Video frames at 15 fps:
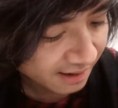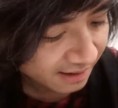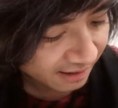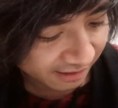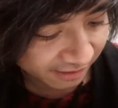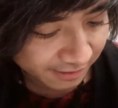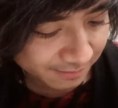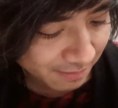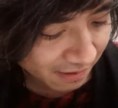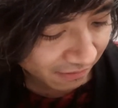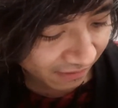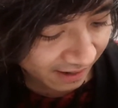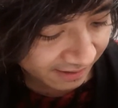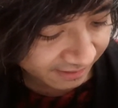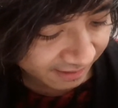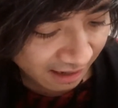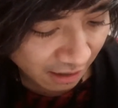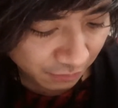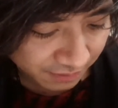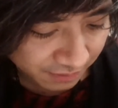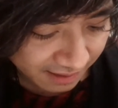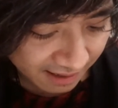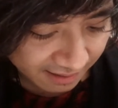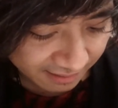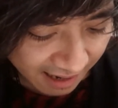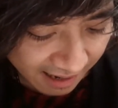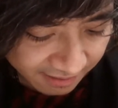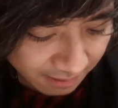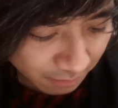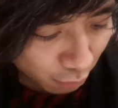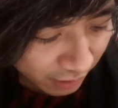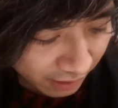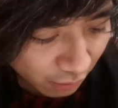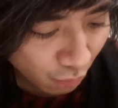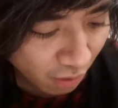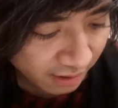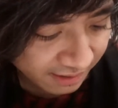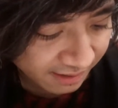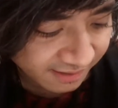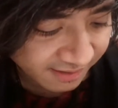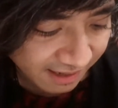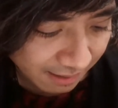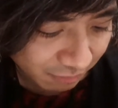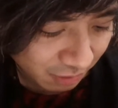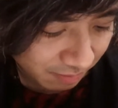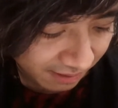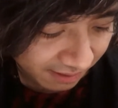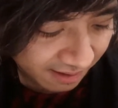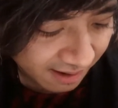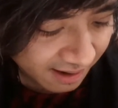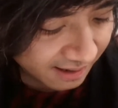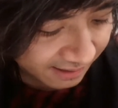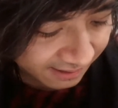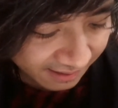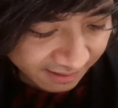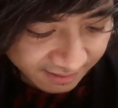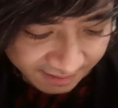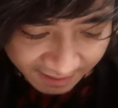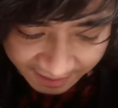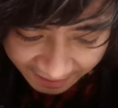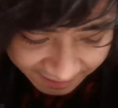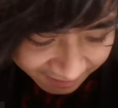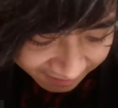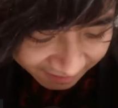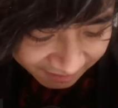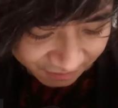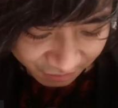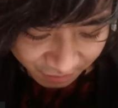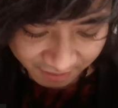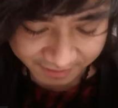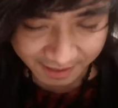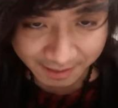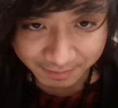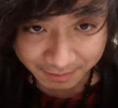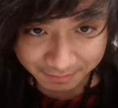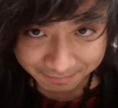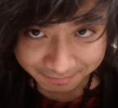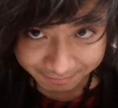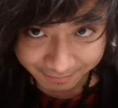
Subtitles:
He licked my face, and that was that. I asked him what he wanted his name to be. He didn't say anything, so I named him